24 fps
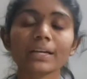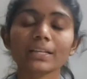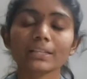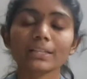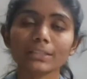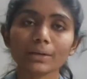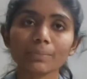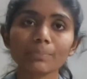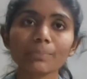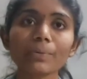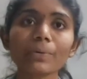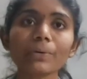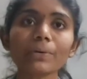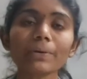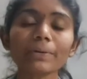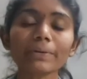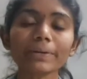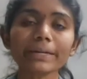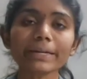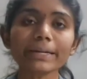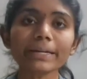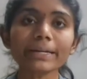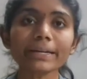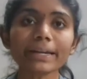the
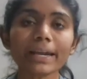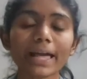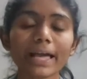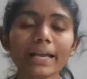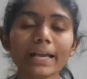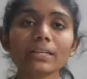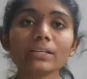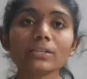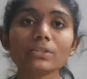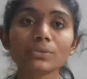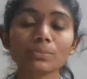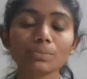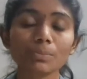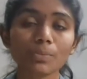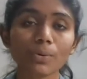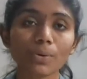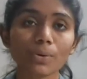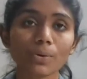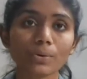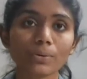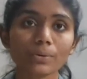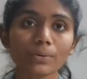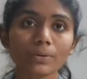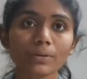pollutant like
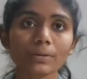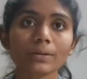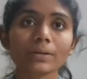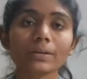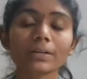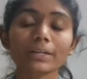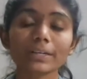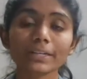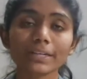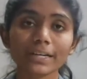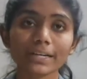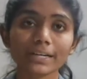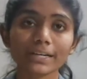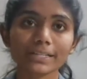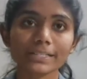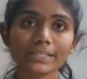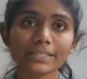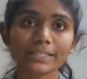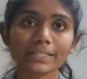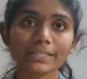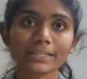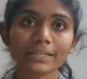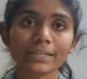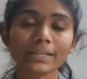smoke,
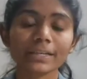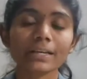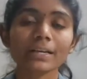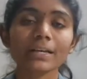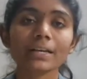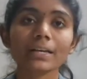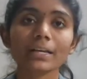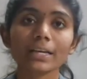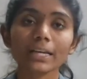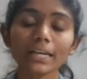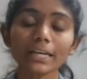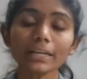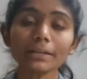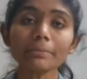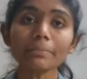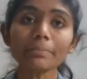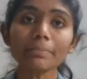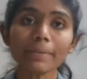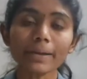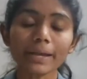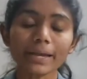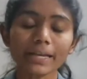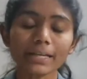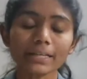dust,
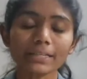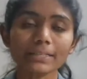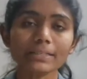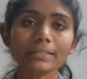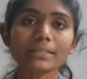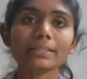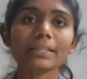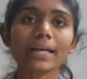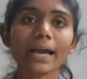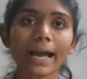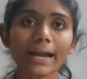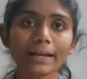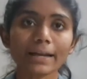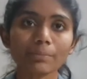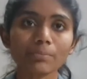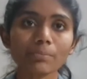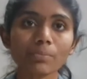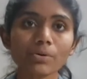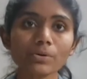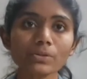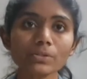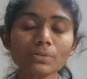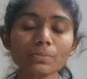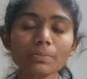it makes the
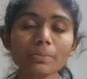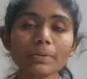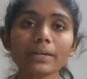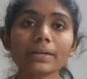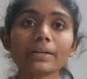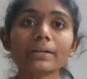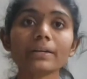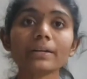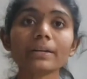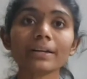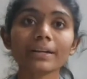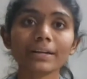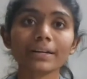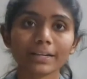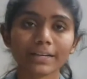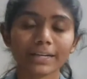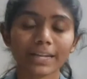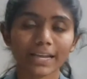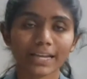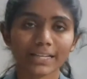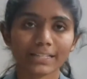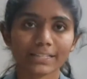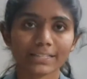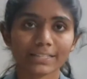atmosphere
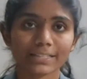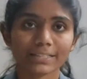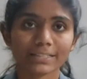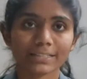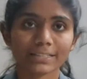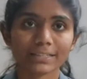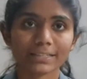dense